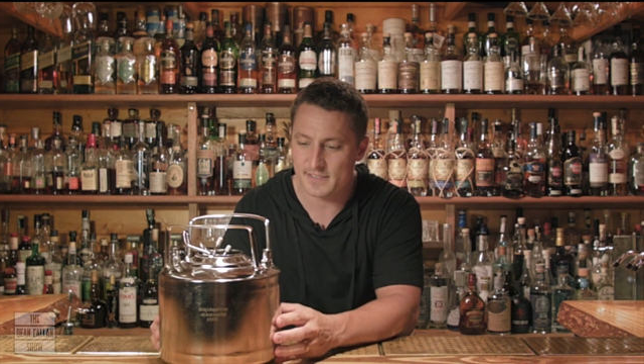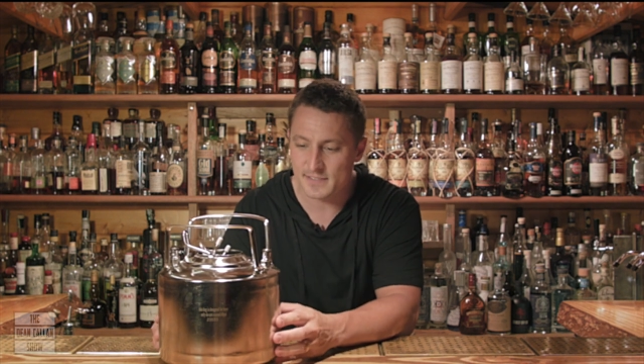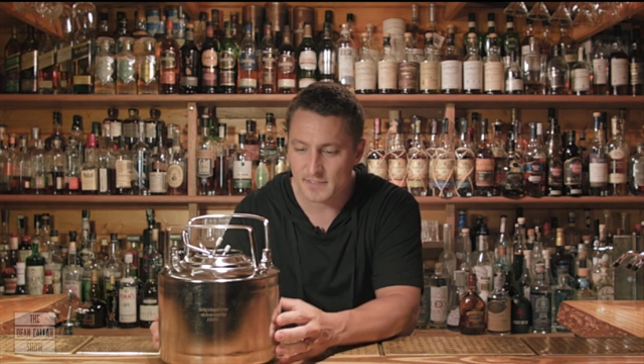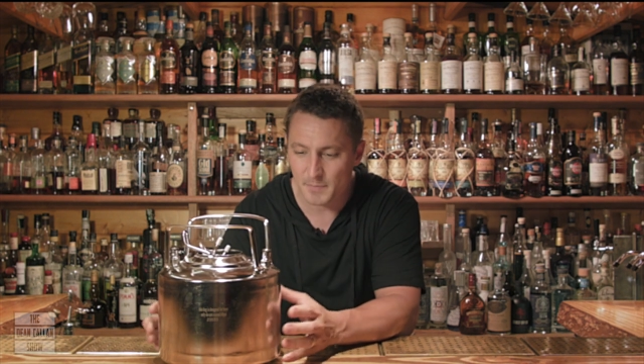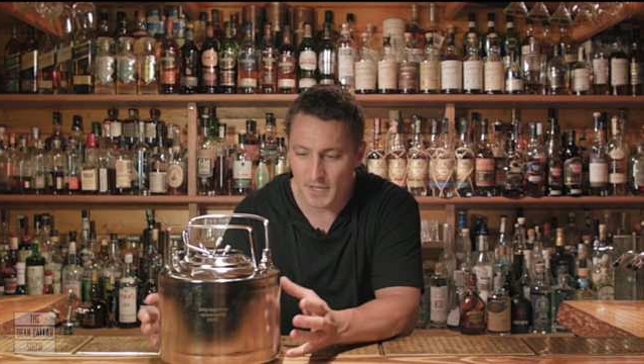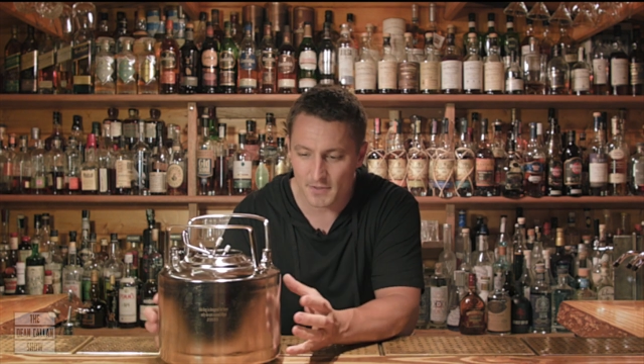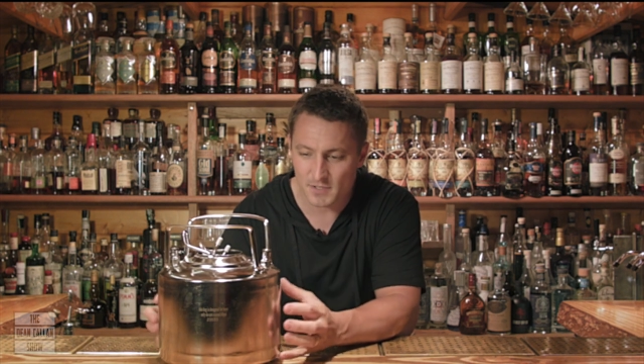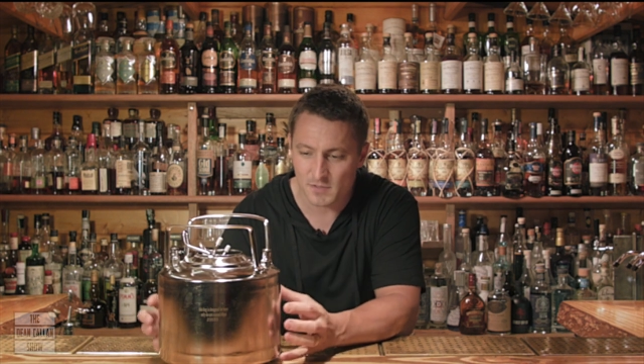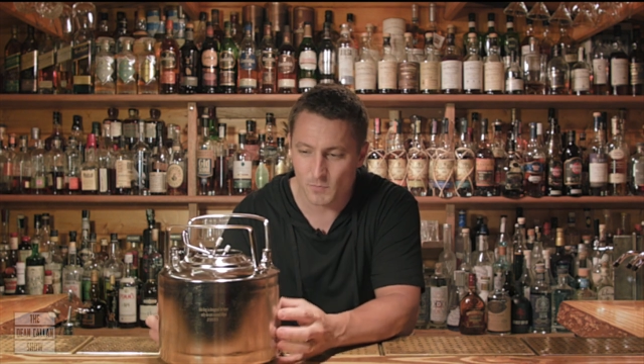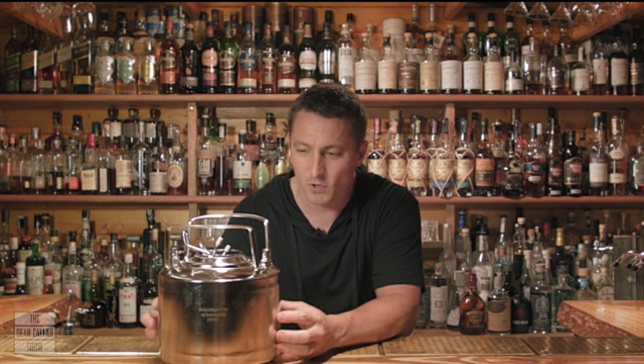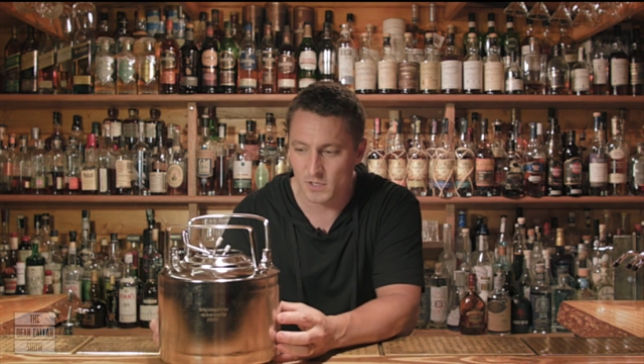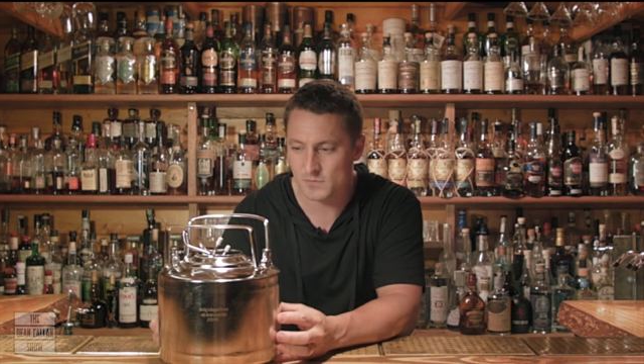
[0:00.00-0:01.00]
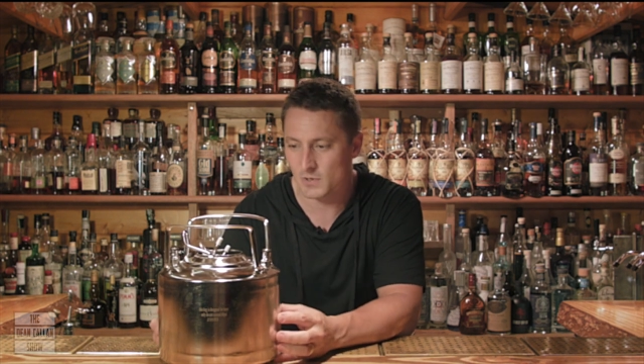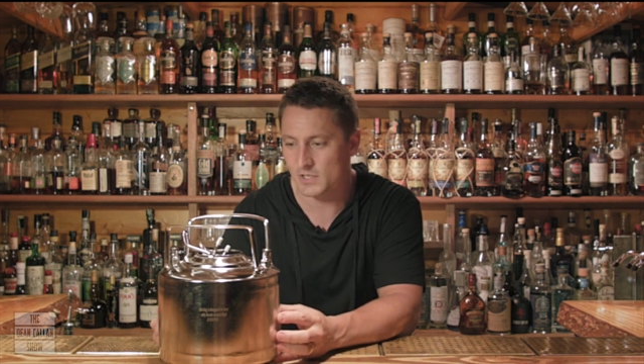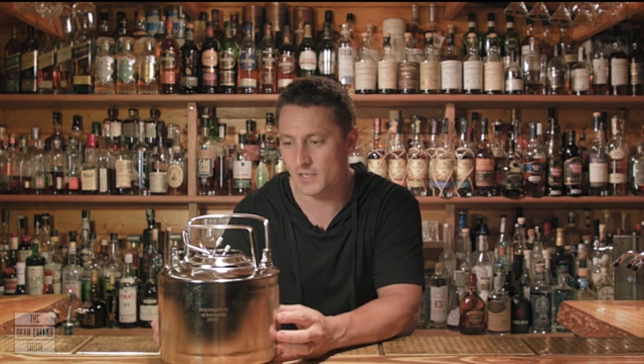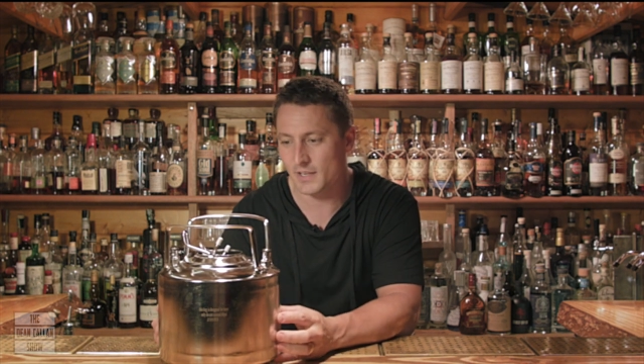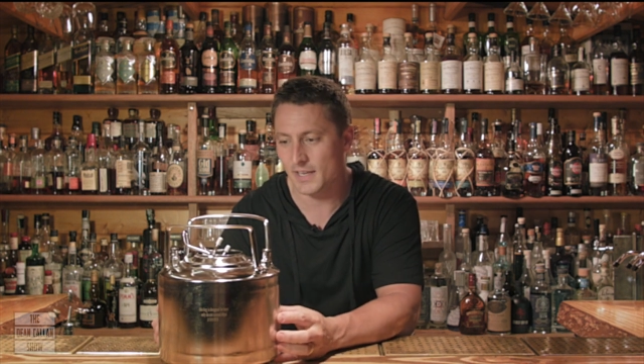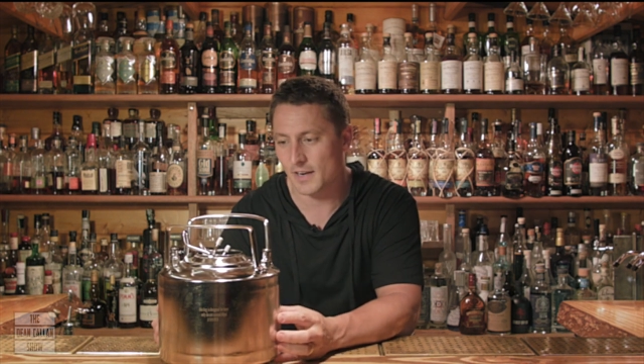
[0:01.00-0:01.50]
This is about the smallest one you
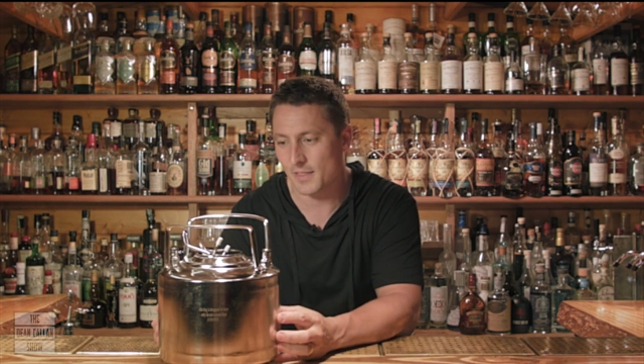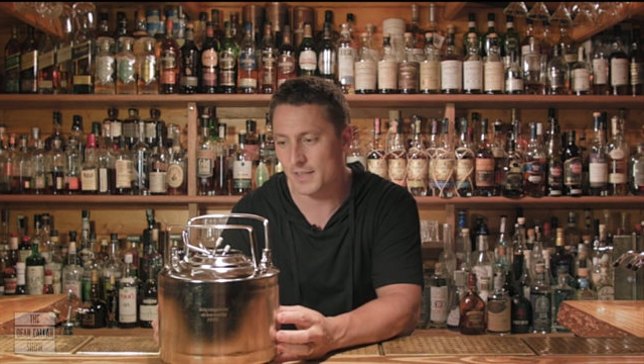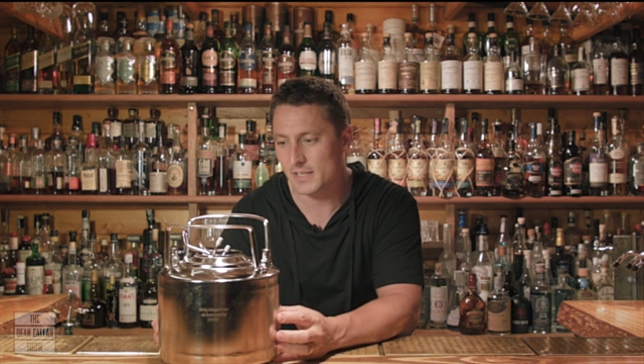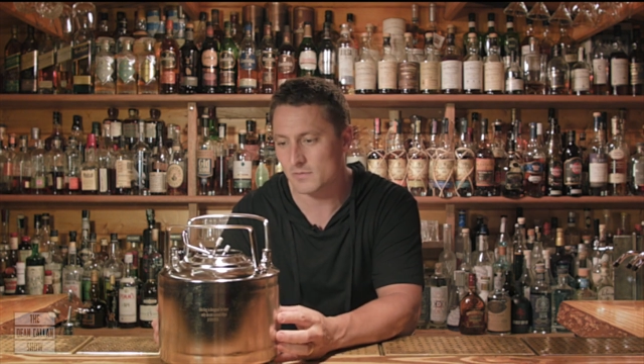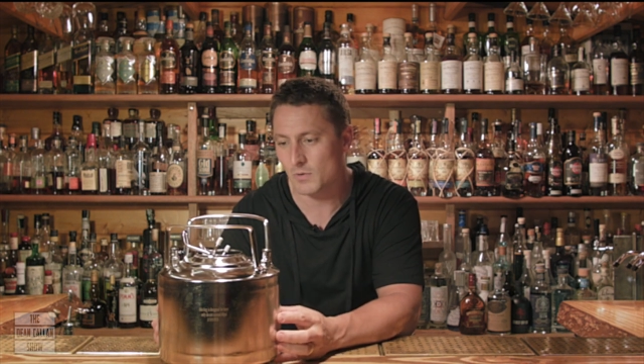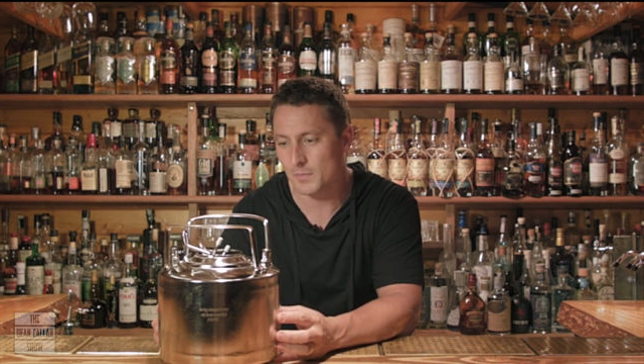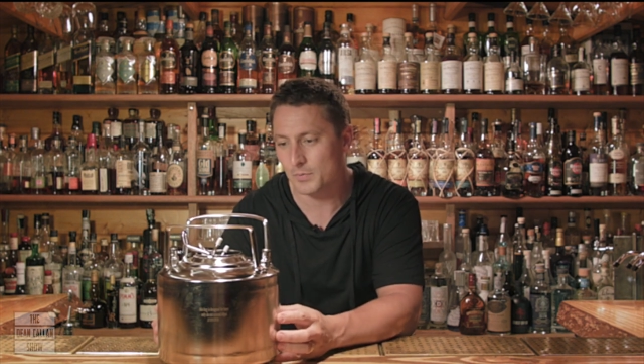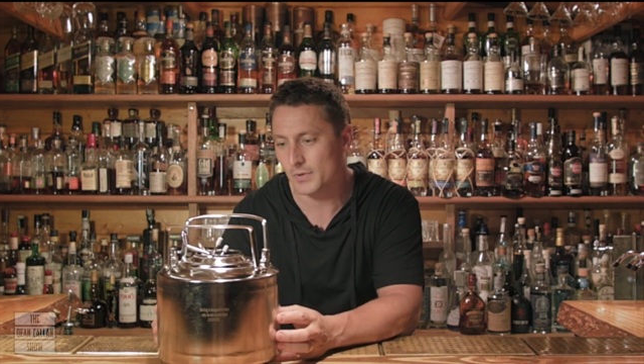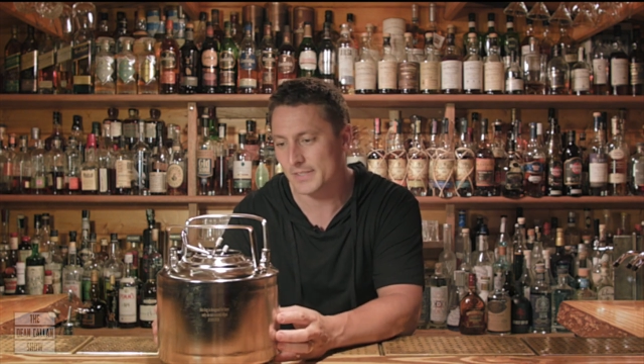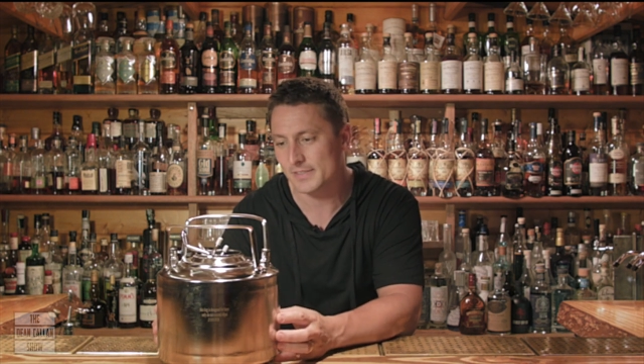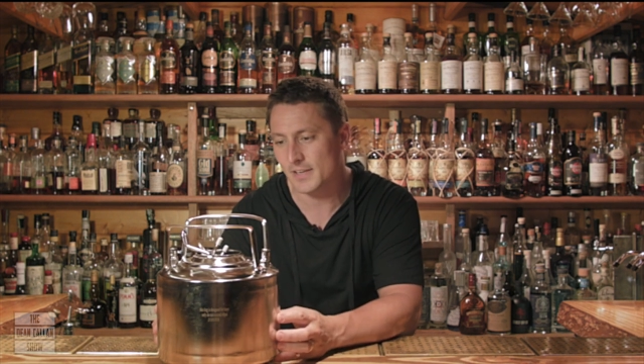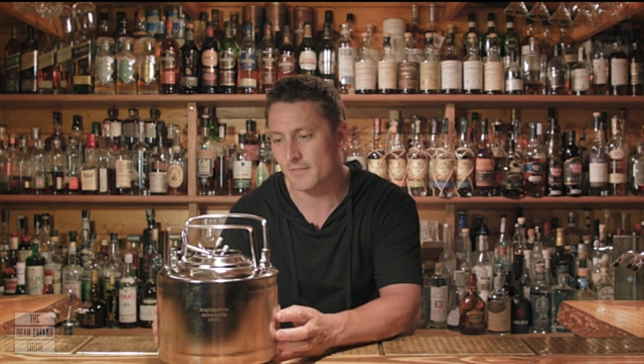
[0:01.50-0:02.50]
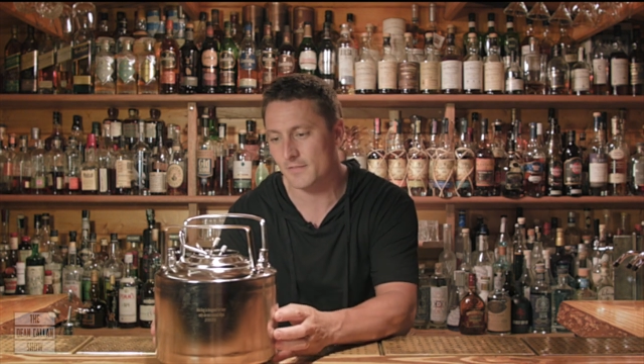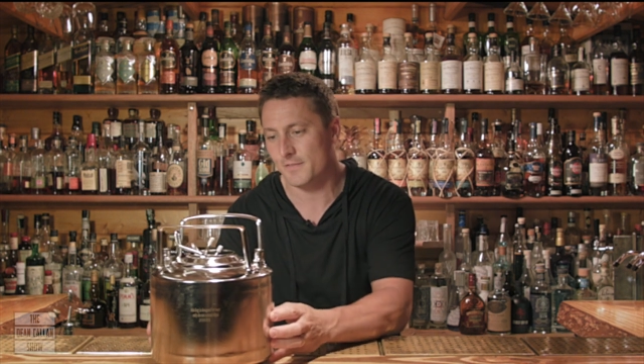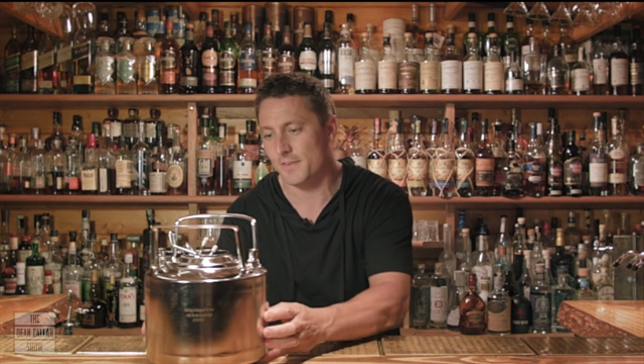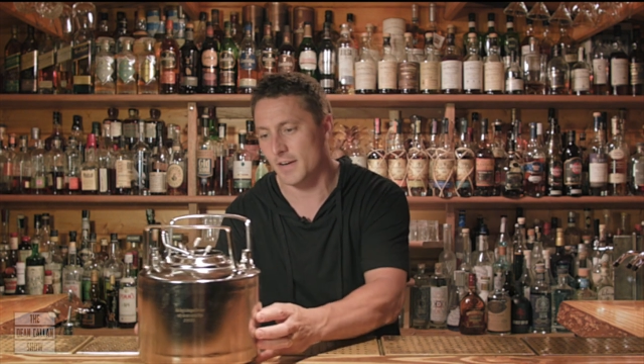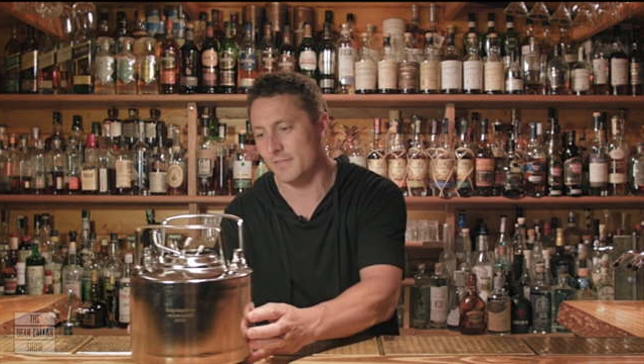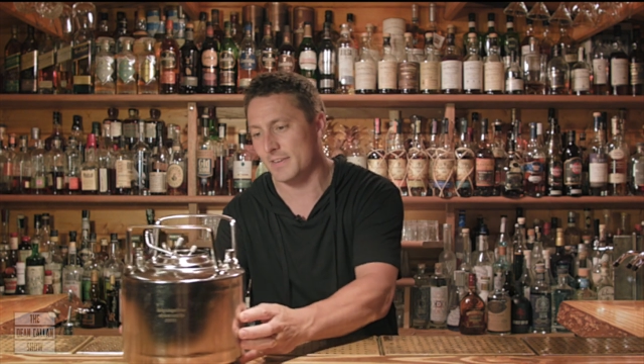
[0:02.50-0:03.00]
can get. I think it's
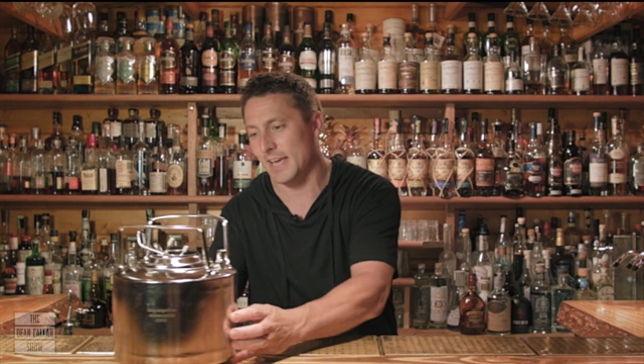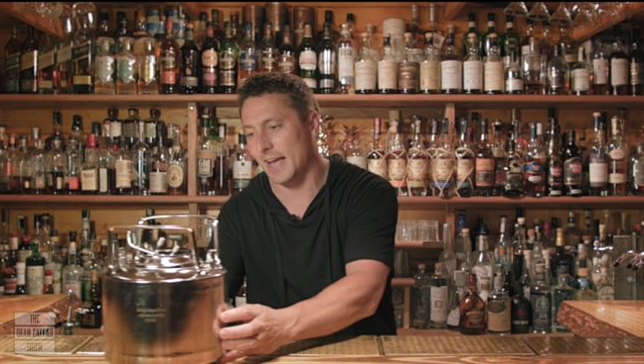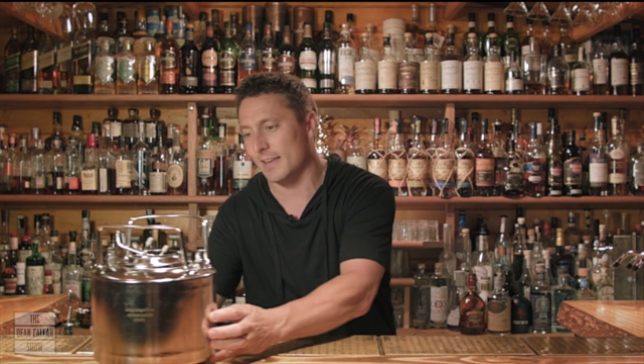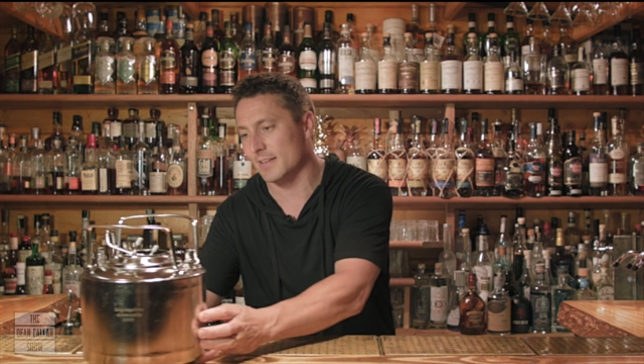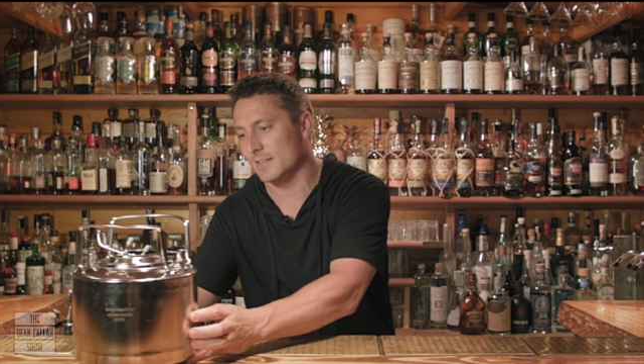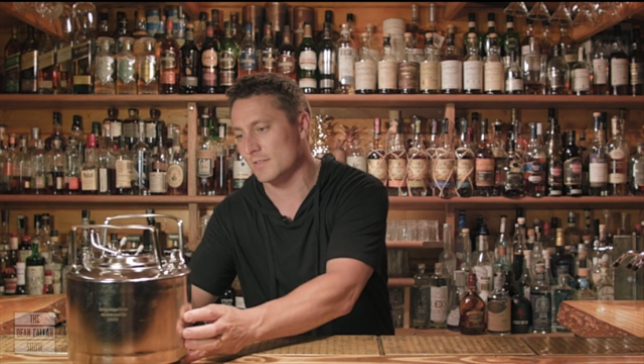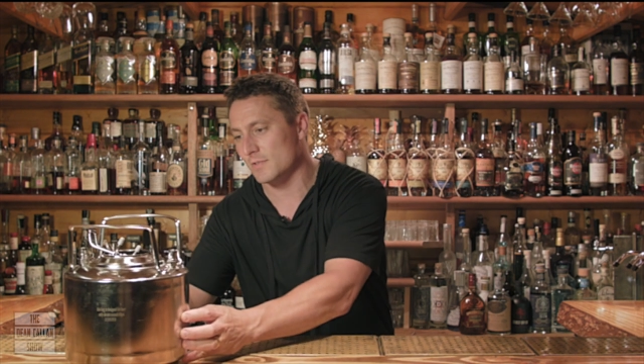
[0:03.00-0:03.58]
1.75 gallons,